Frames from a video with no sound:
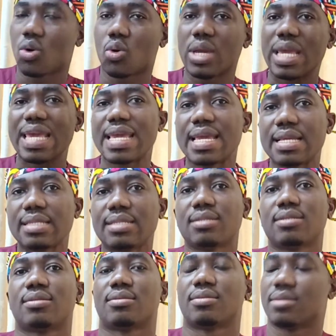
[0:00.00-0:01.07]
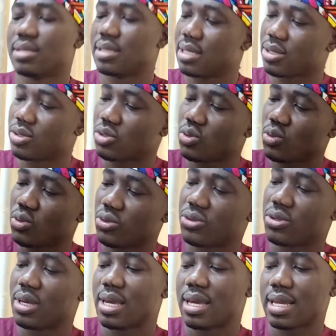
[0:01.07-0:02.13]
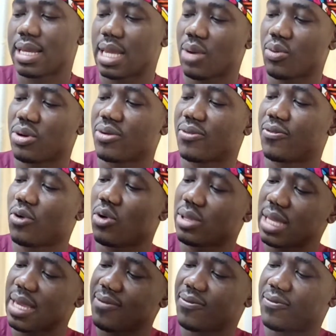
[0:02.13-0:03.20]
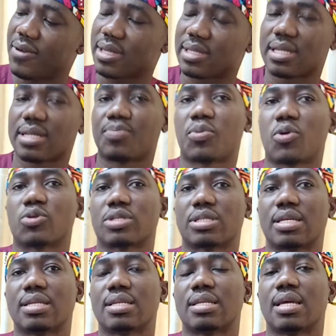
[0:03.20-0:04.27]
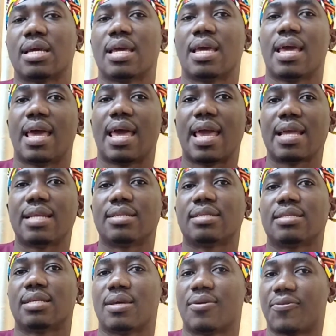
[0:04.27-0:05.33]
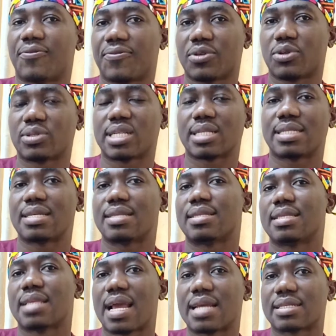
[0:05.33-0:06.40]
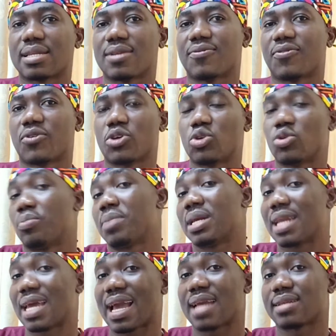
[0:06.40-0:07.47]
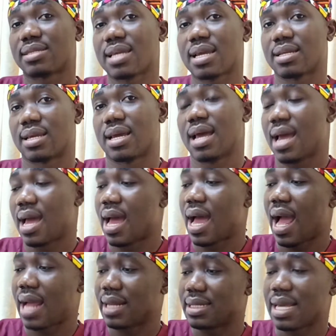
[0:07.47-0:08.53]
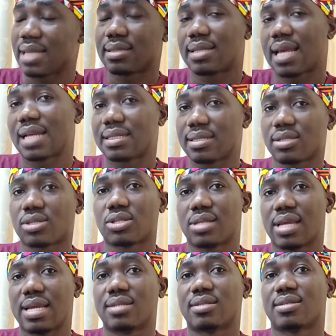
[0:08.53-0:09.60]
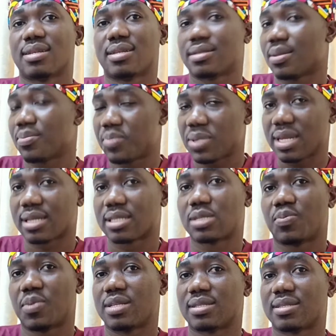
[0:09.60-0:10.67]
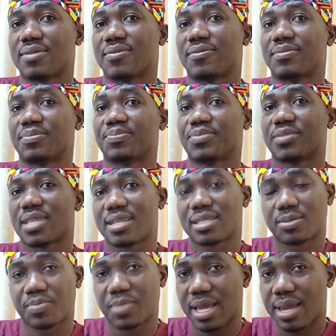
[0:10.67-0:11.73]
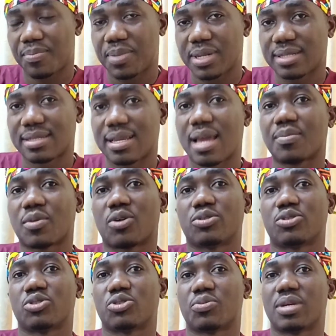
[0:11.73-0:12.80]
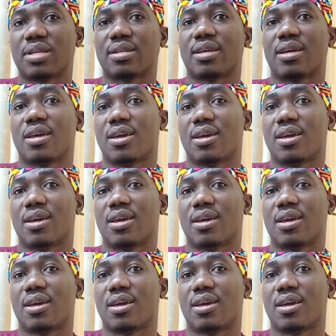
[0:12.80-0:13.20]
go in the tooth, get rid of all the infected portion, and fill the teeth nicely for you. But like I said, at this stage, it's a bit expensive, it's a bit time consuming